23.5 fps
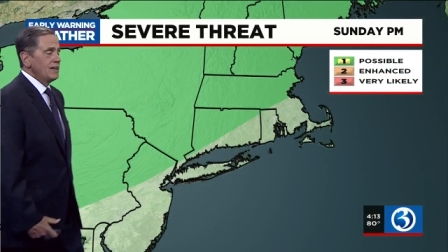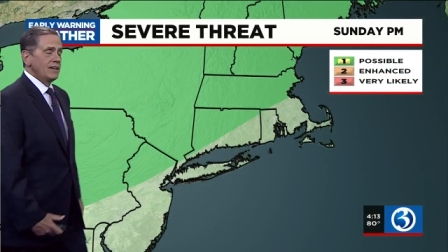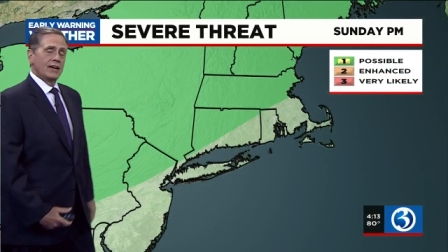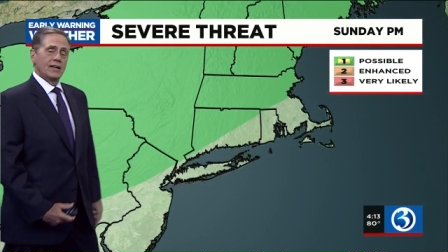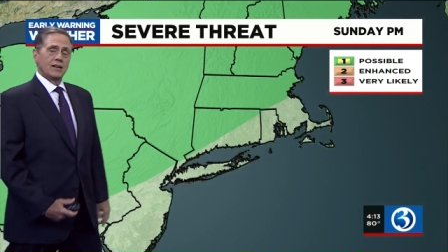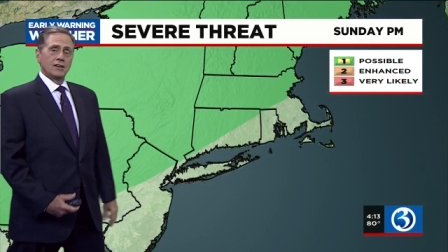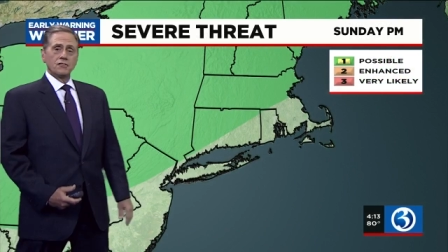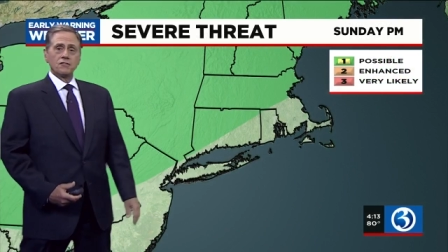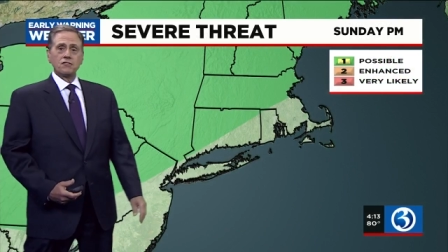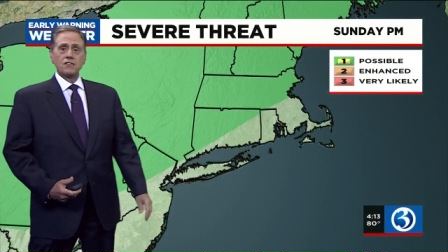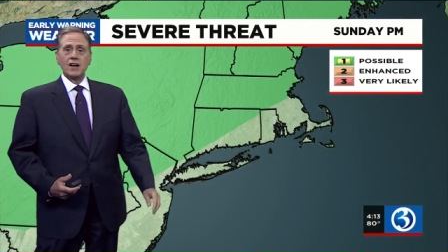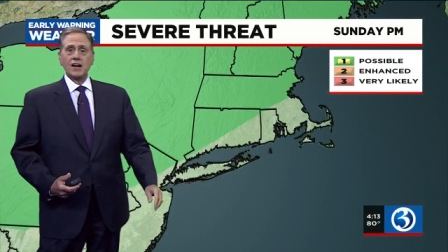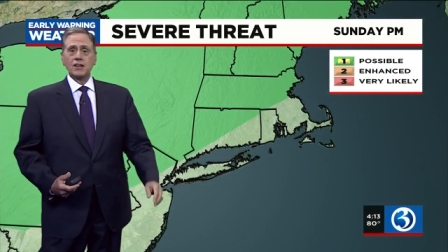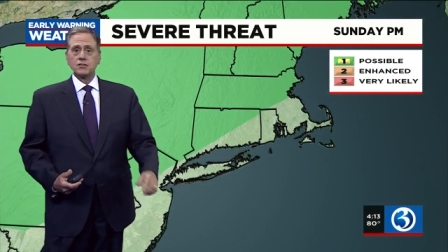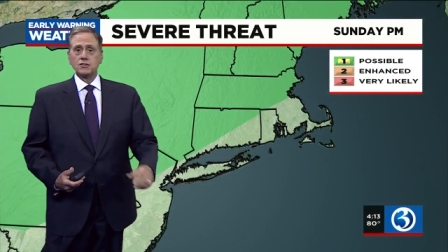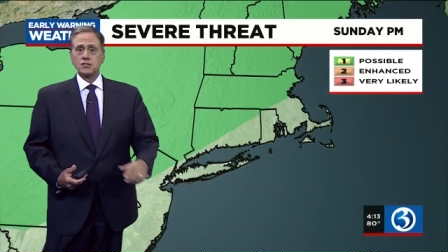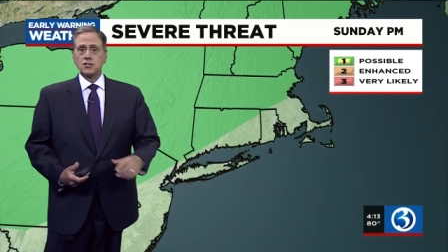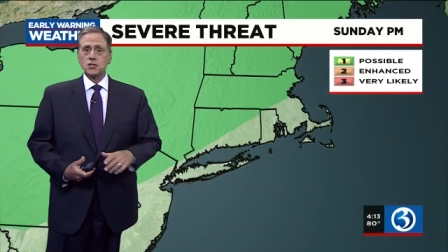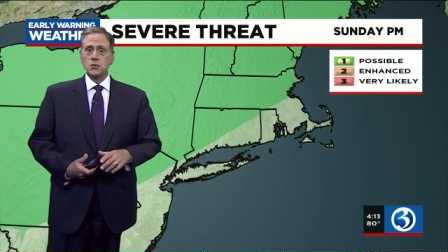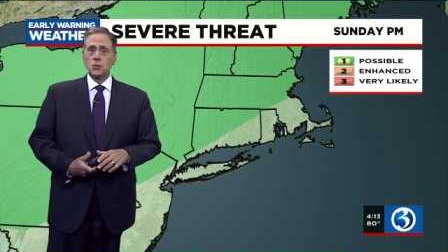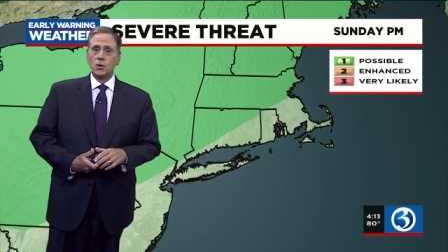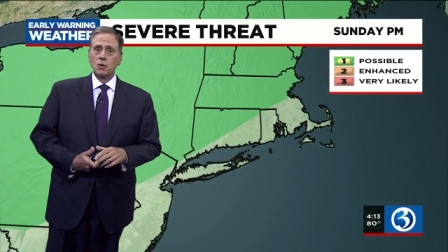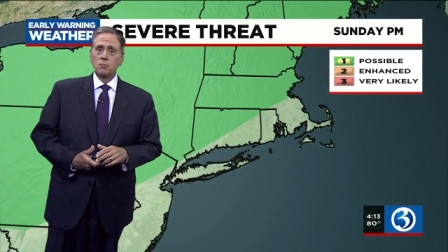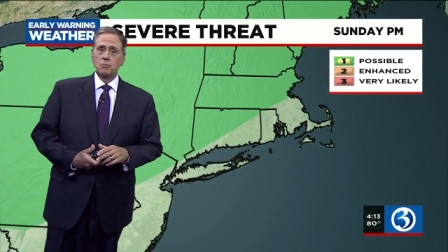And in fact, the
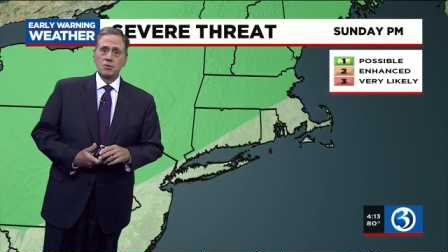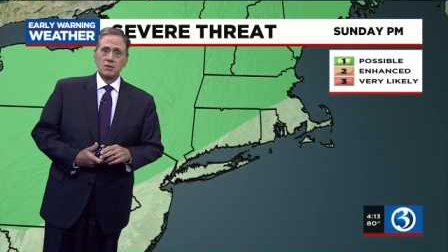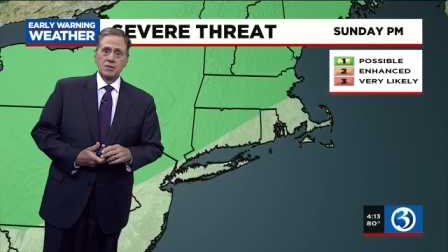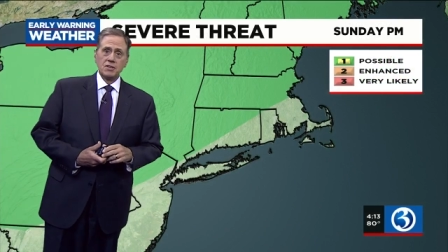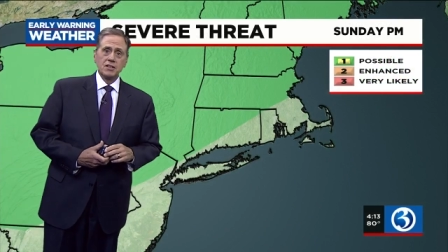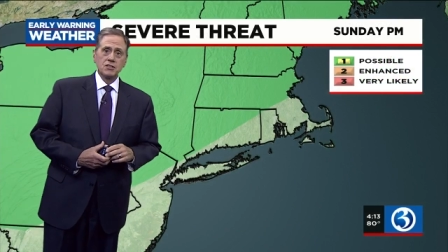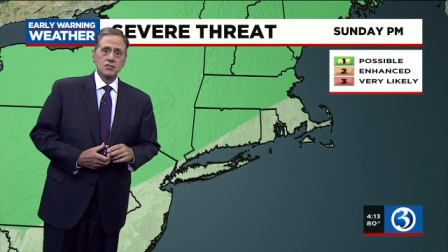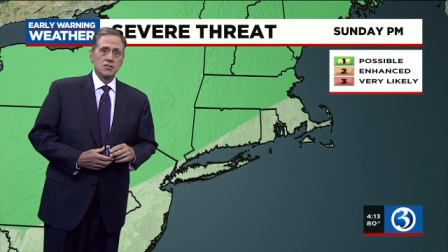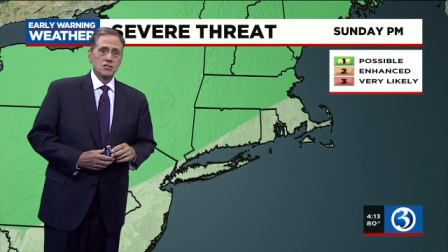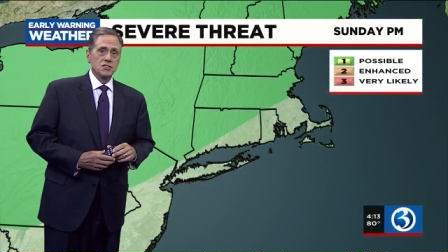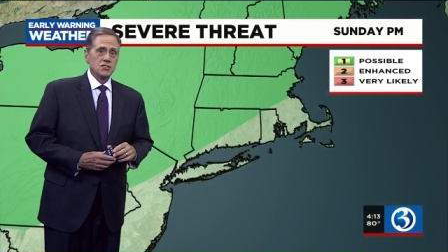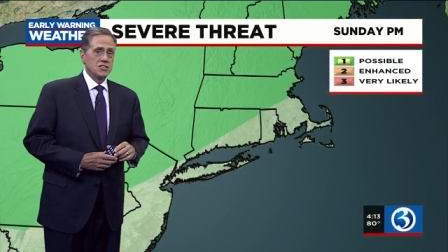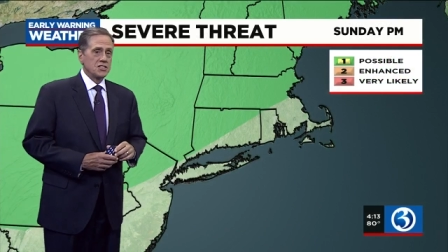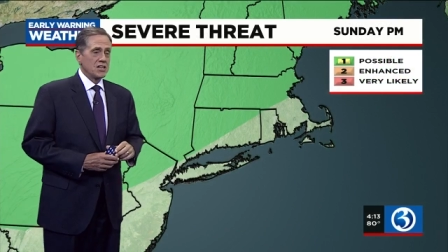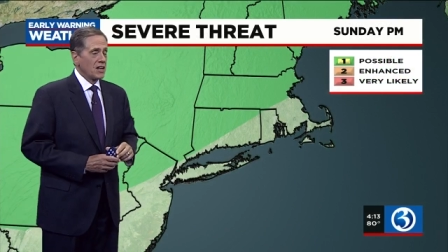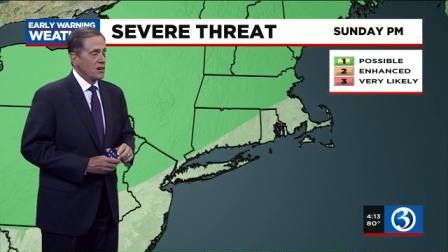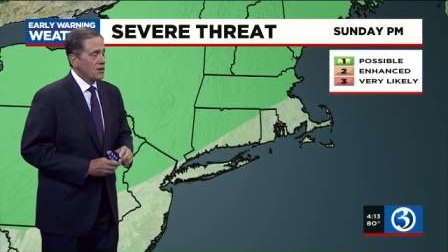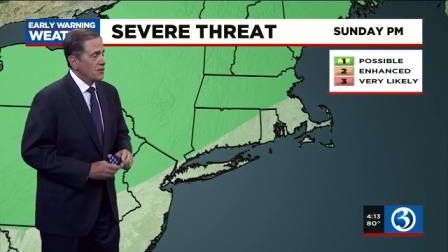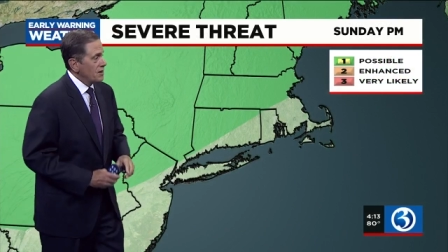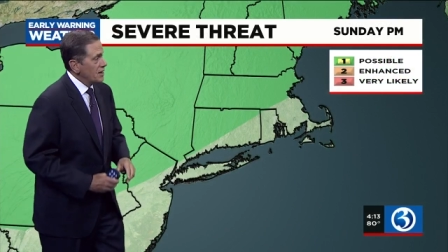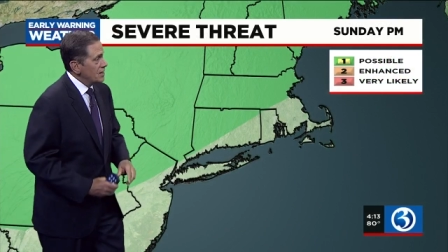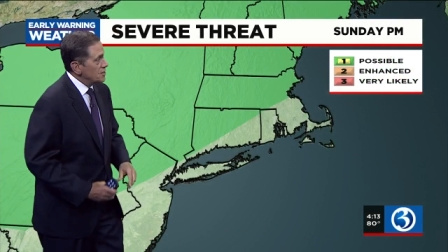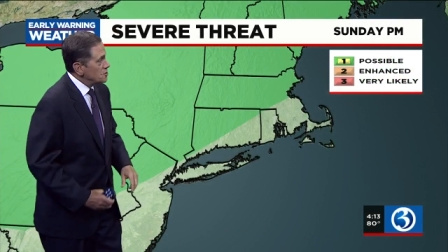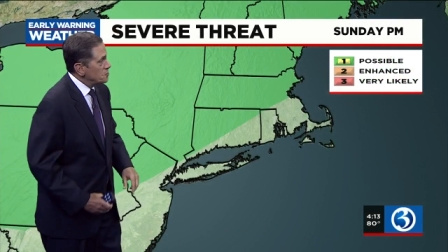Storm Prediction
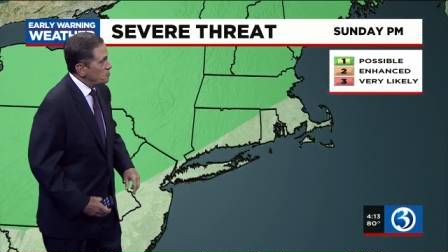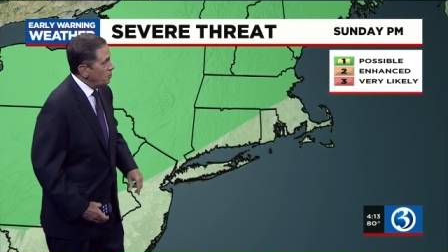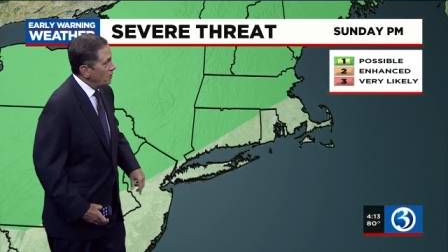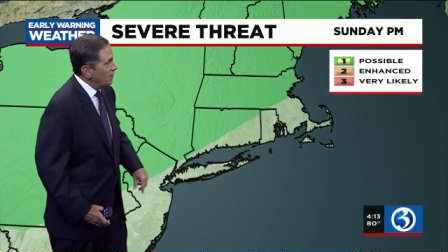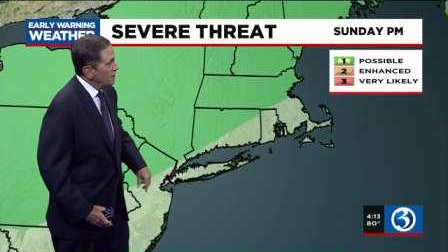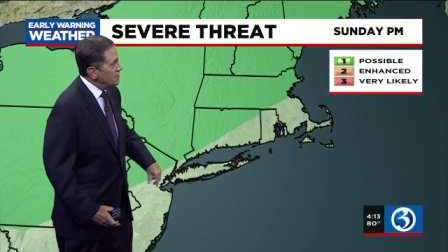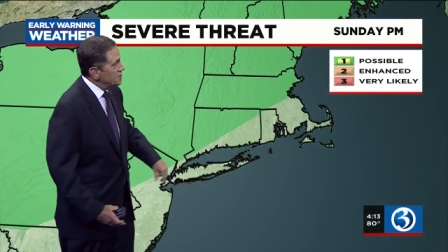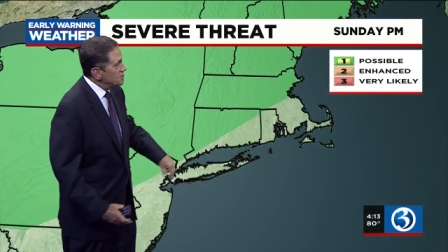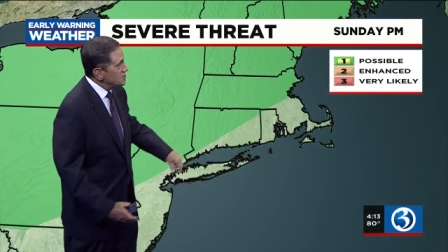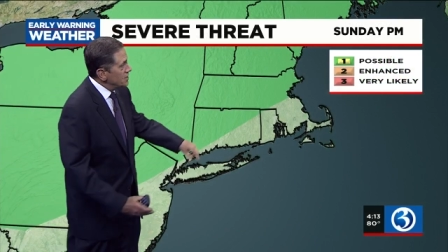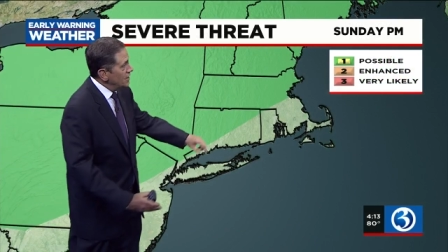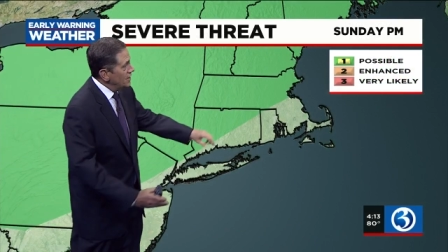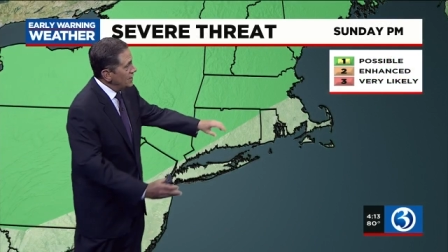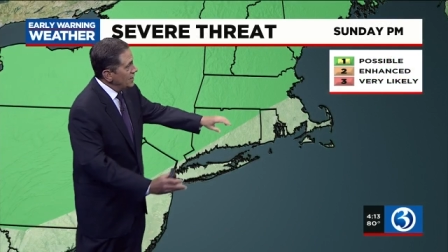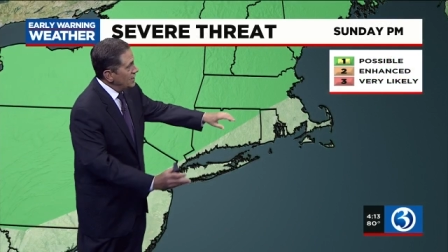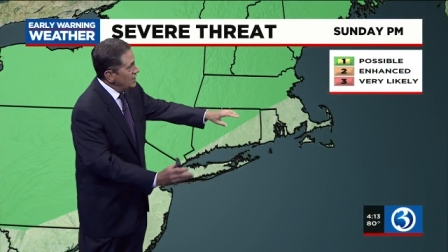Center has placed